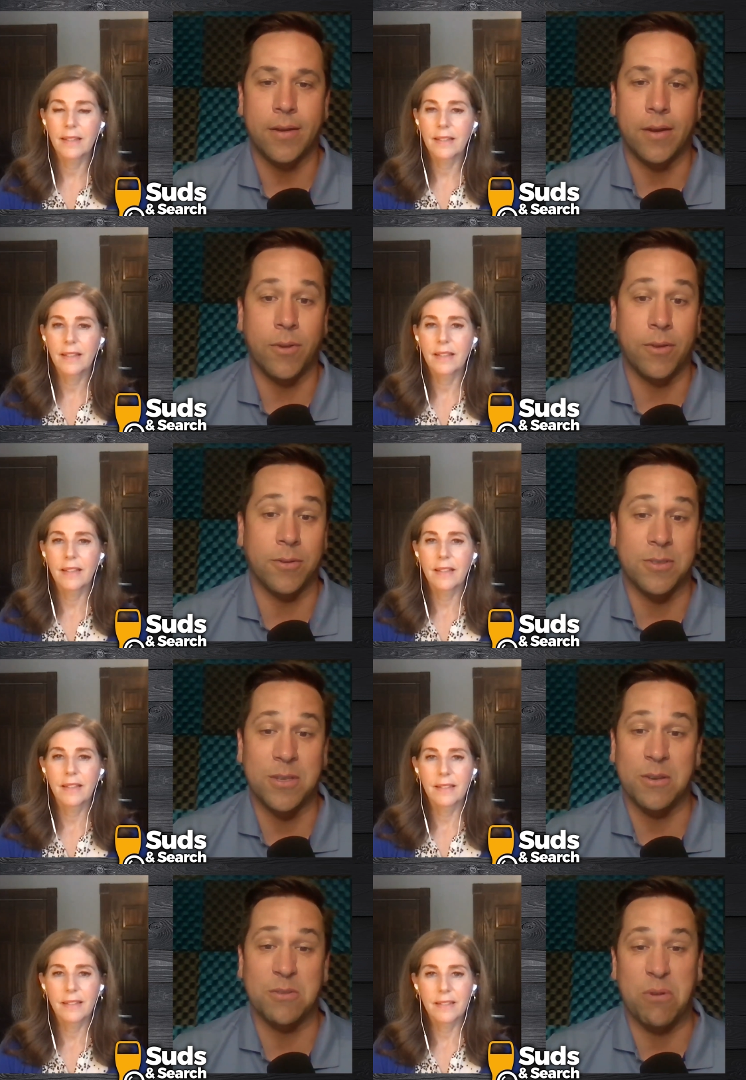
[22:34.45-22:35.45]
Speaker 1: uh, whether you're in
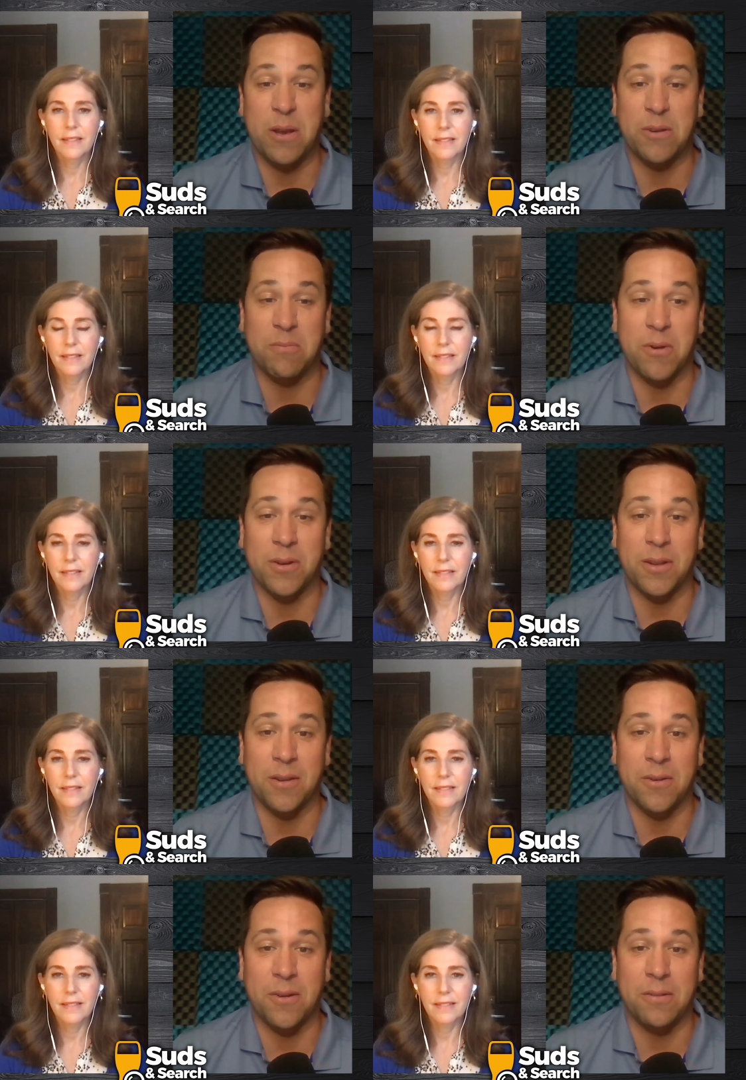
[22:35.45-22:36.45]
sales or product or marketing
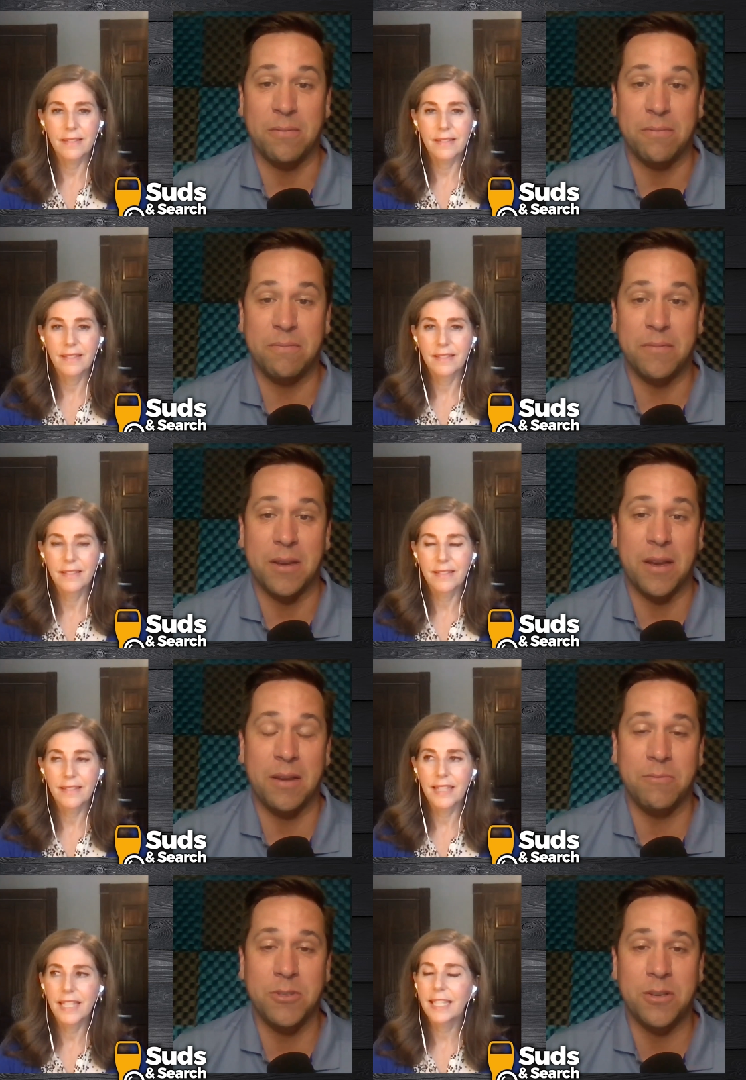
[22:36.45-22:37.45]
at all.
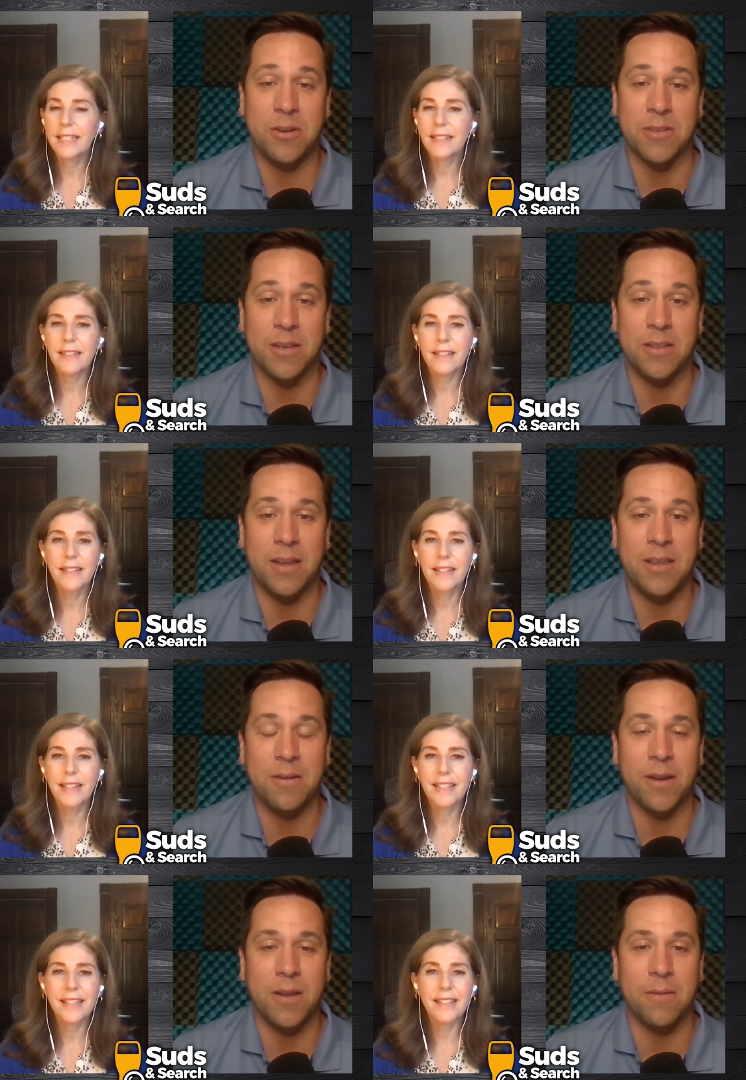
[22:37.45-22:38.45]
I'm just curious, how, how, do
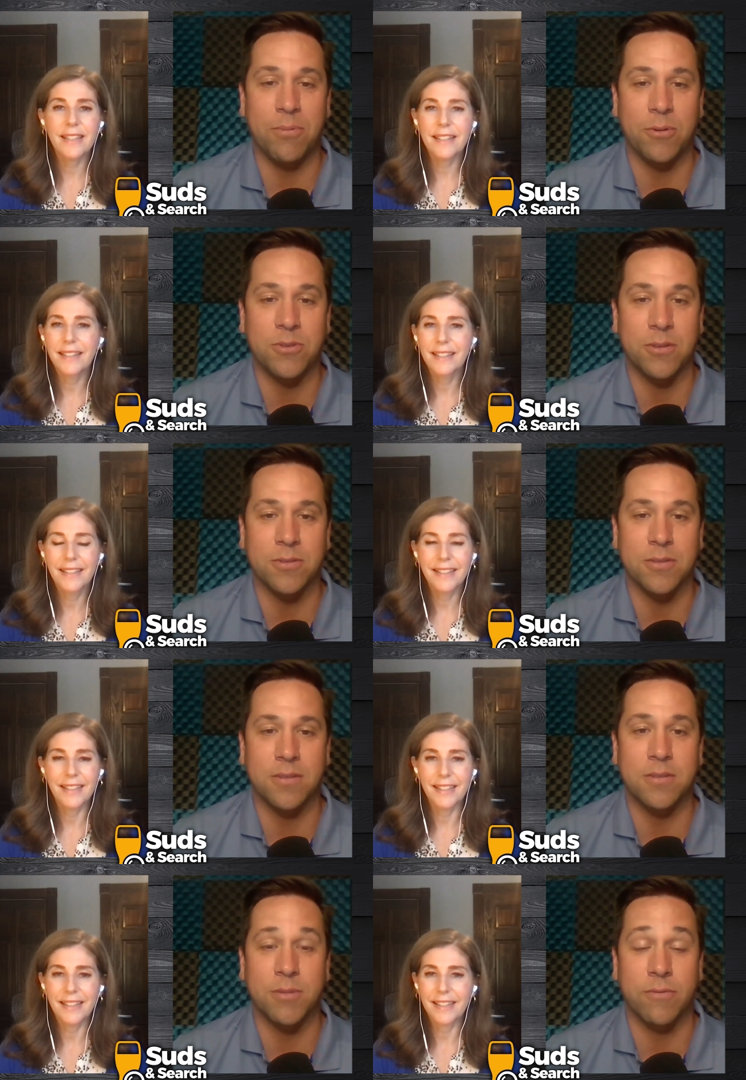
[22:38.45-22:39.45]
you, how do you approach those
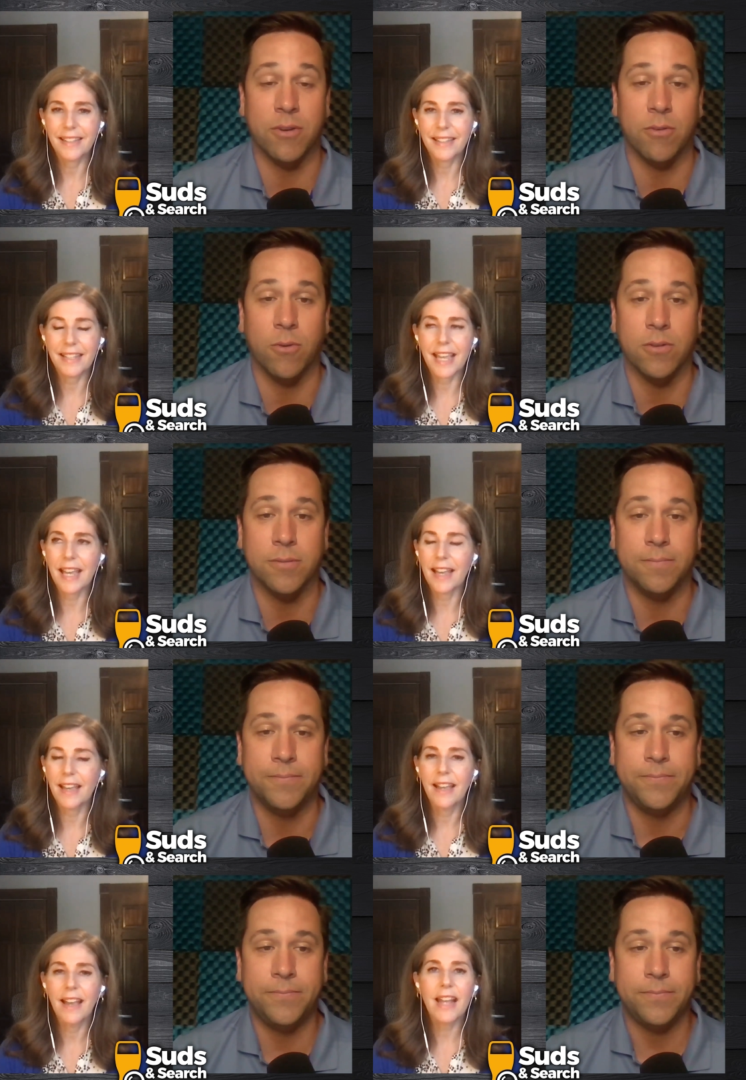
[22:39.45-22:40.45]
specific roles? Yeah.
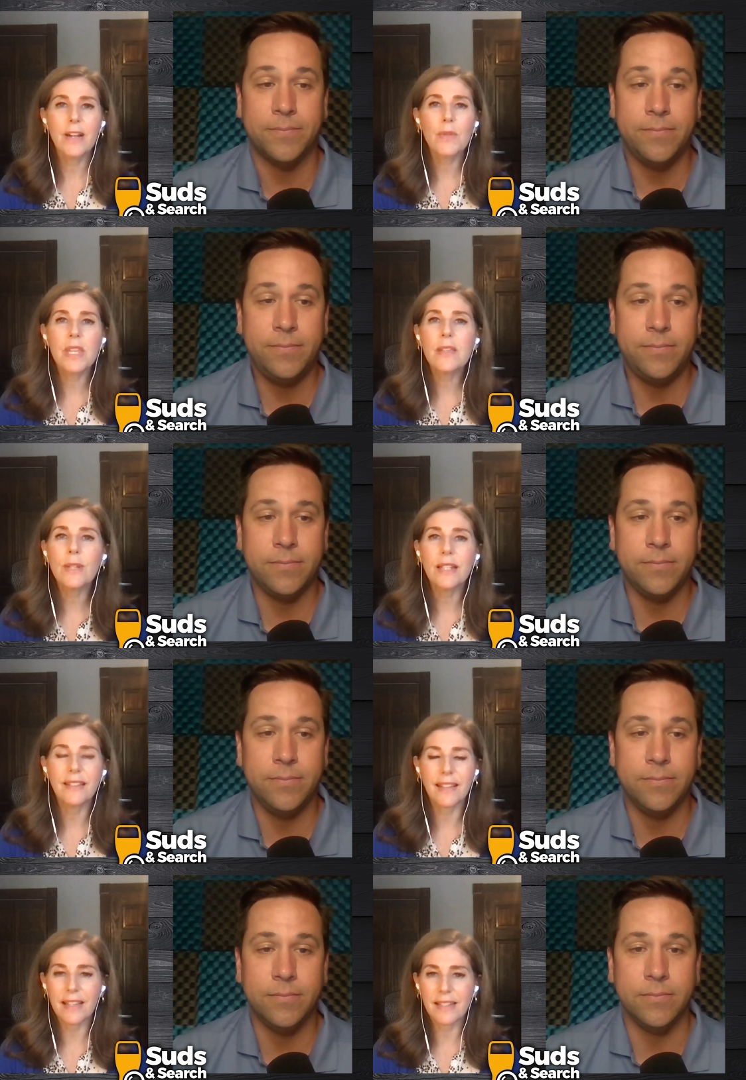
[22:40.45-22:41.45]
Speaker 2: I don't think you can
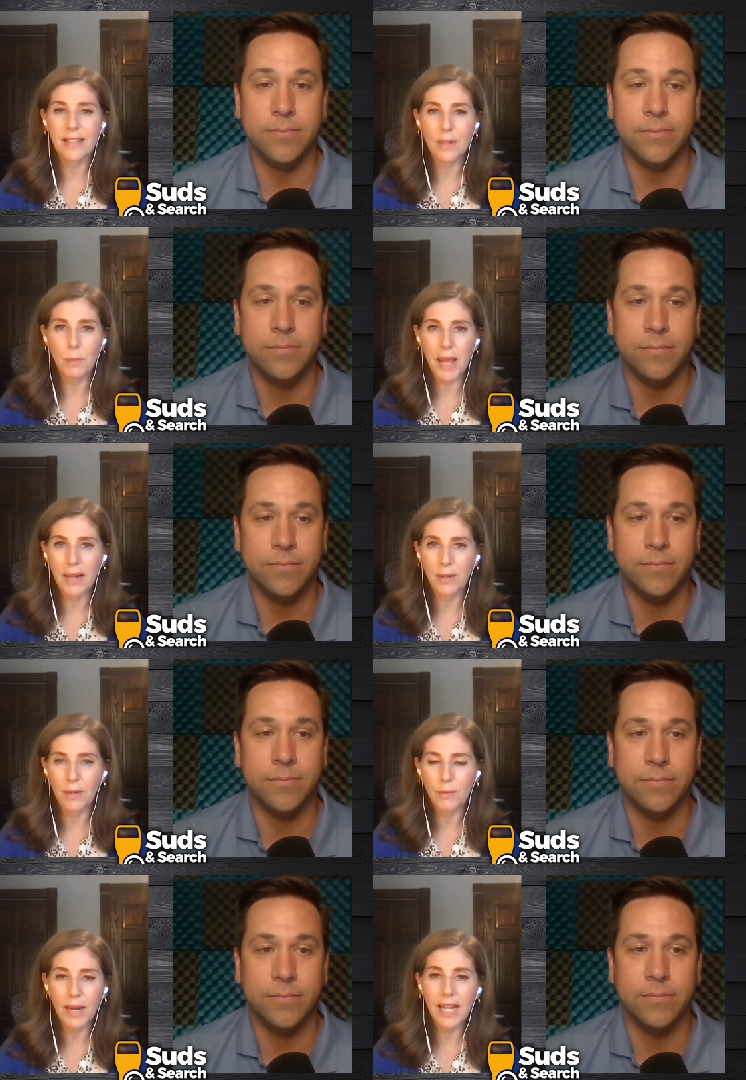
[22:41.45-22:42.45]
say it doesn't matter,
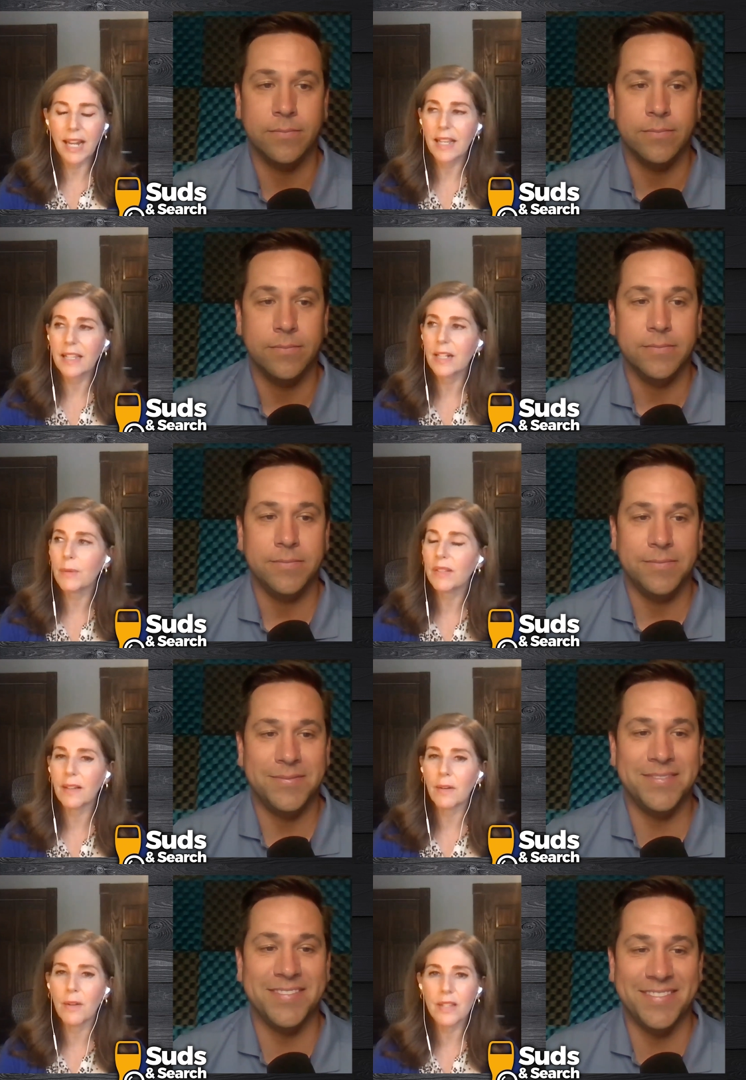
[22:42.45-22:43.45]
right? I, you know, I say
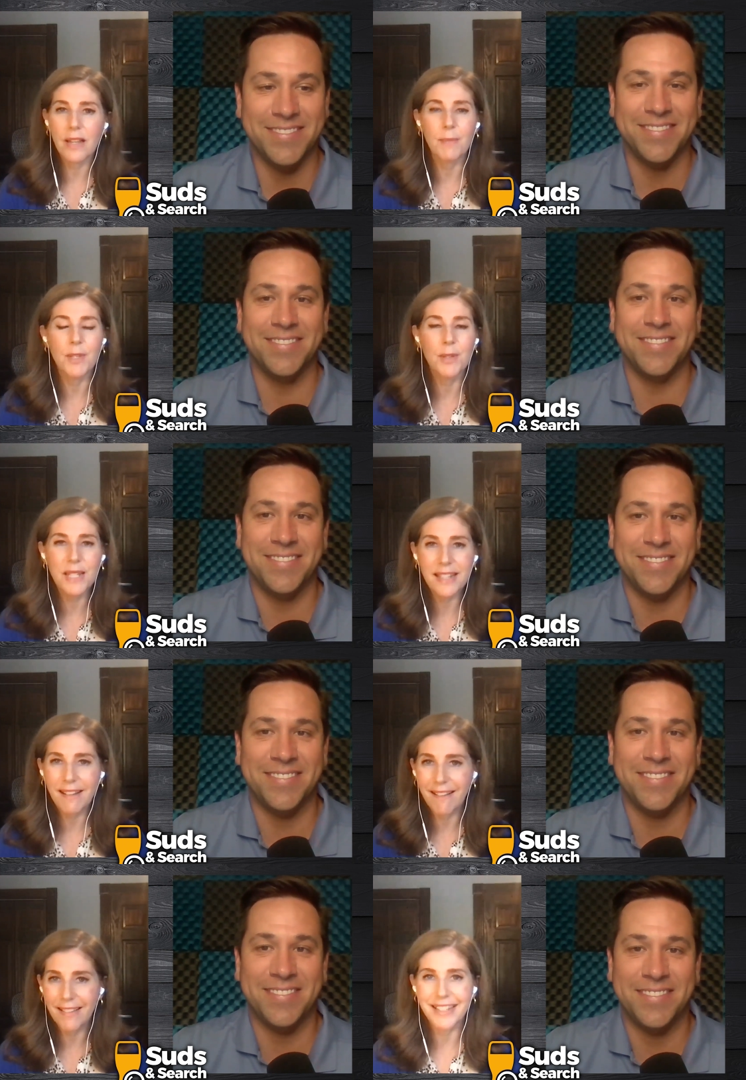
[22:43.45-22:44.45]
all the time, human
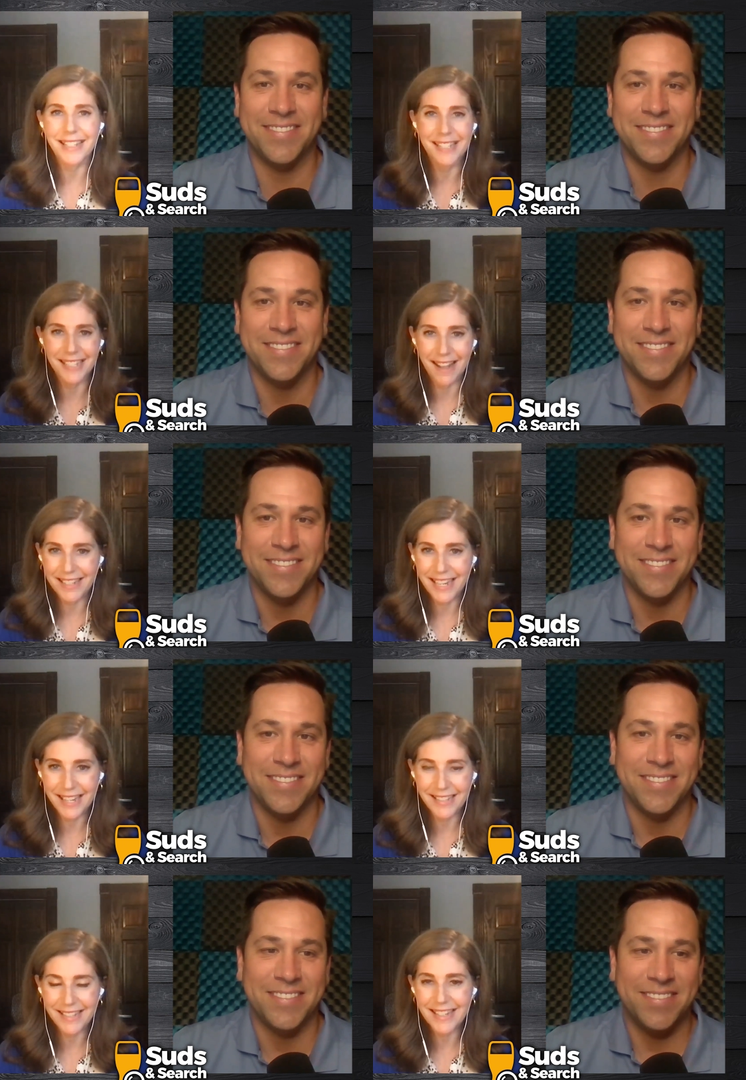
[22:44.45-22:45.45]
psychology has not
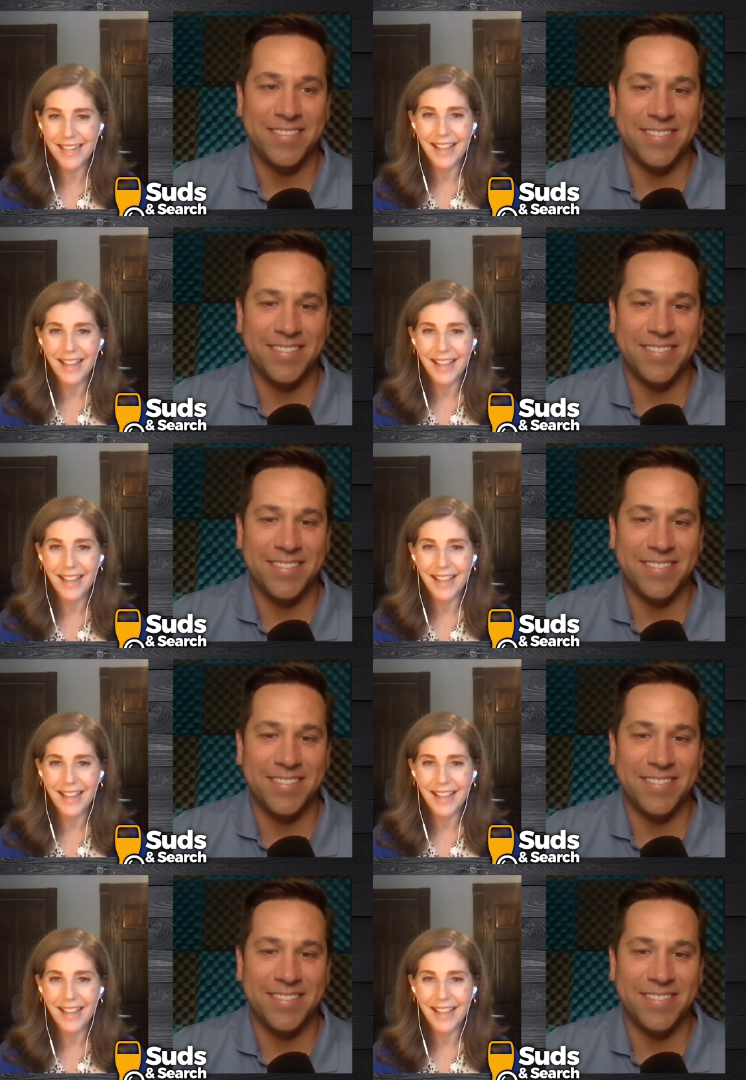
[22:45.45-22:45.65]
changed